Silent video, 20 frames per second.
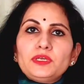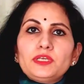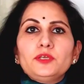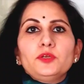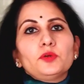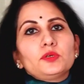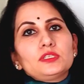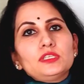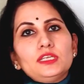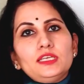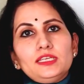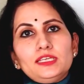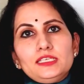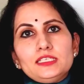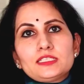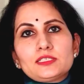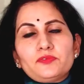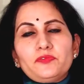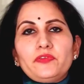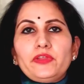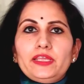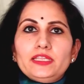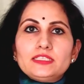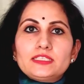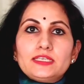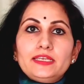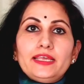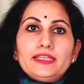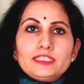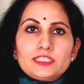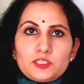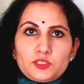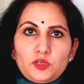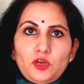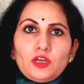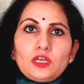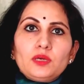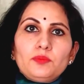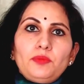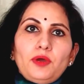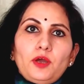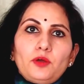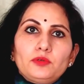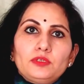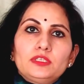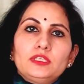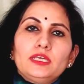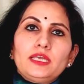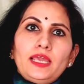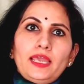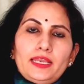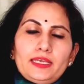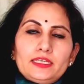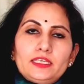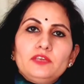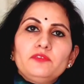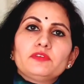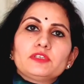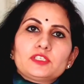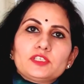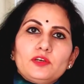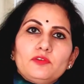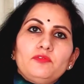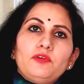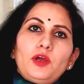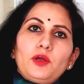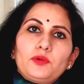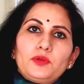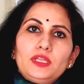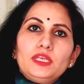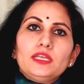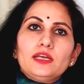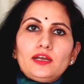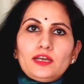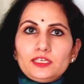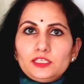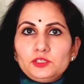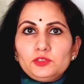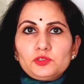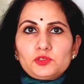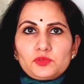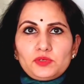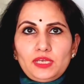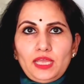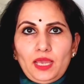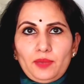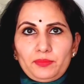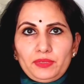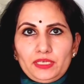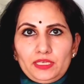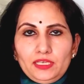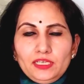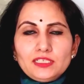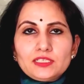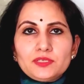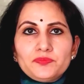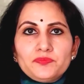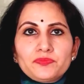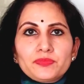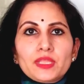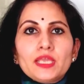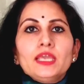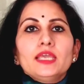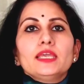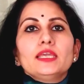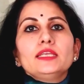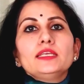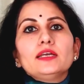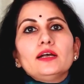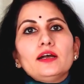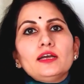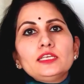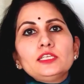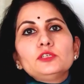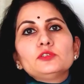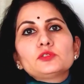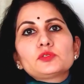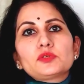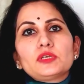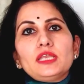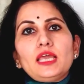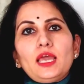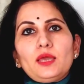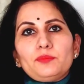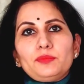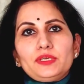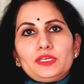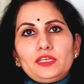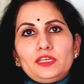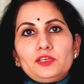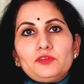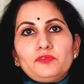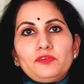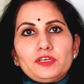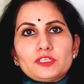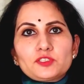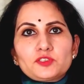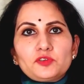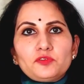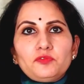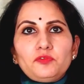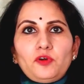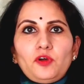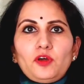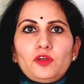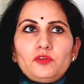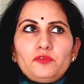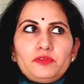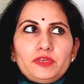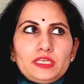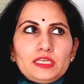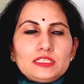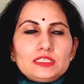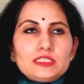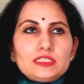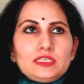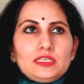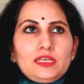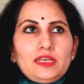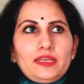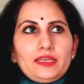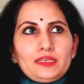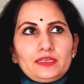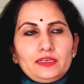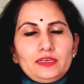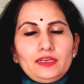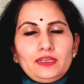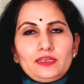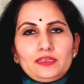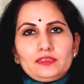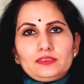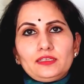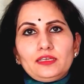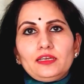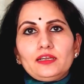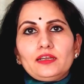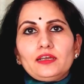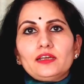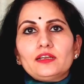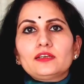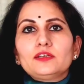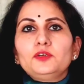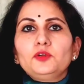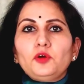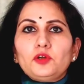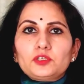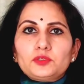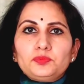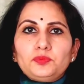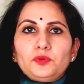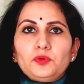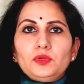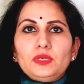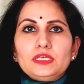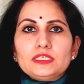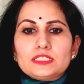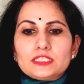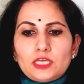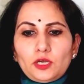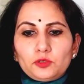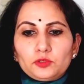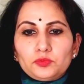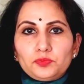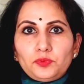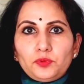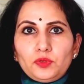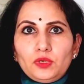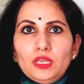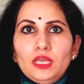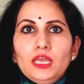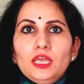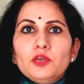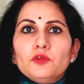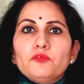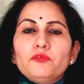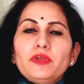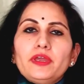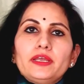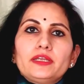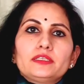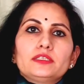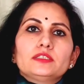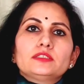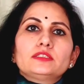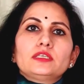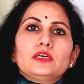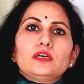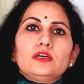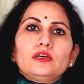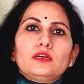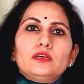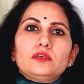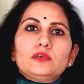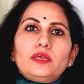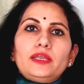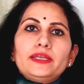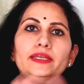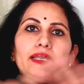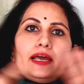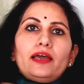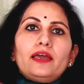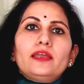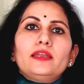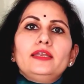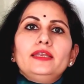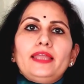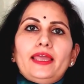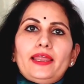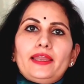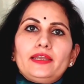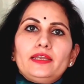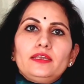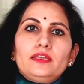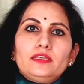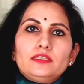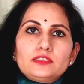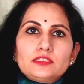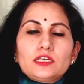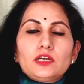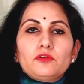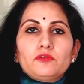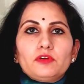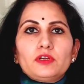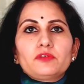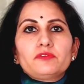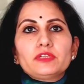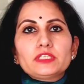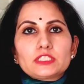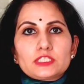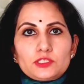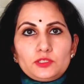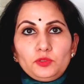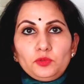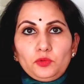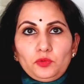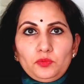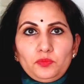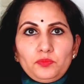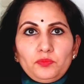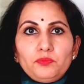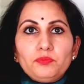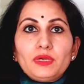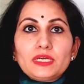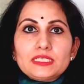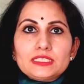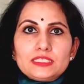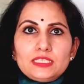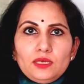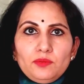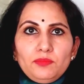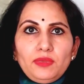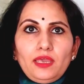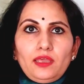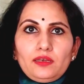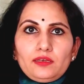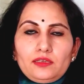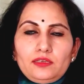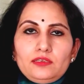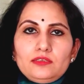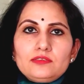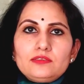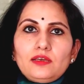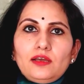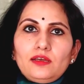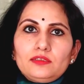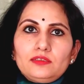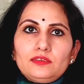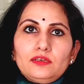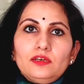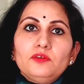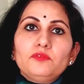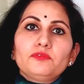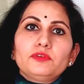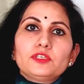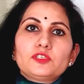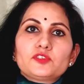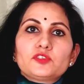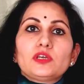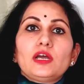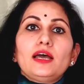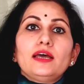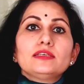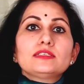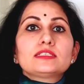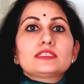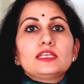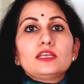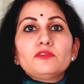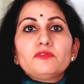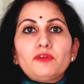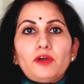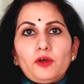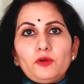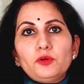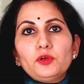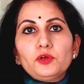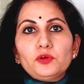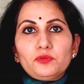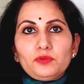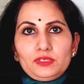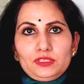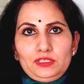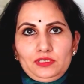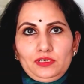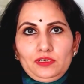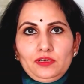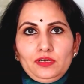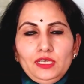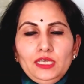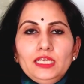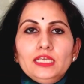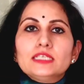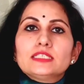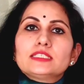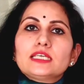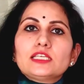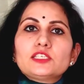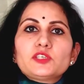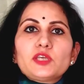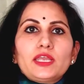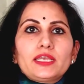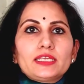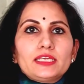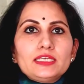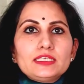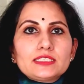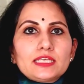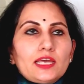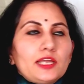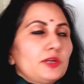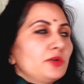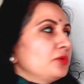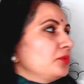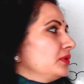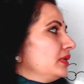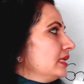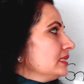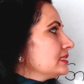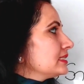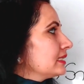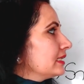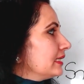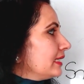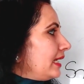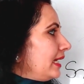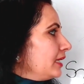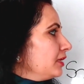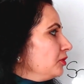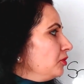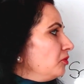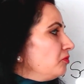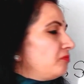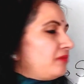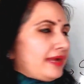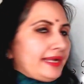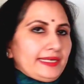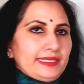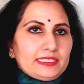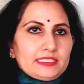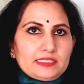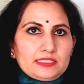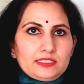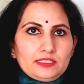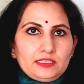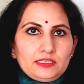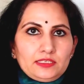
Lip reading: But not the least, friends, let's talk about the algae which are found in unusual habitat. In unusual habitat, first of all, we can see like there are North Pole and South Pole where this entire land is covered with snow. But some algae are there which are still found over there. Such algae are known as cryophytes.